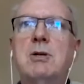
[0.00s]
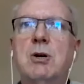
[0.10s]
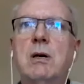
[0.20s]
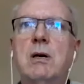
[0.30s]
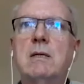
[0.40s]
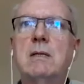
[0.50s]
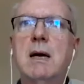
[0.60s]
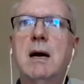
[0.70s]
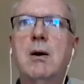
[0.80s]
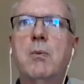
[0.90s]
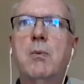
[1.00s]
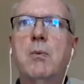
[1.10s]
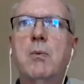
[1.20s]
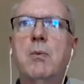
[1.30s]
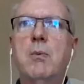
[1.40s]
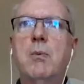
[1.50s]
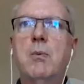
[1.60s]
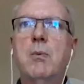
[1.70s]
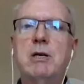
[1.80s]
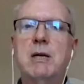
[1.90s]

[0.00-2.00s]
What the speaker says: turned literature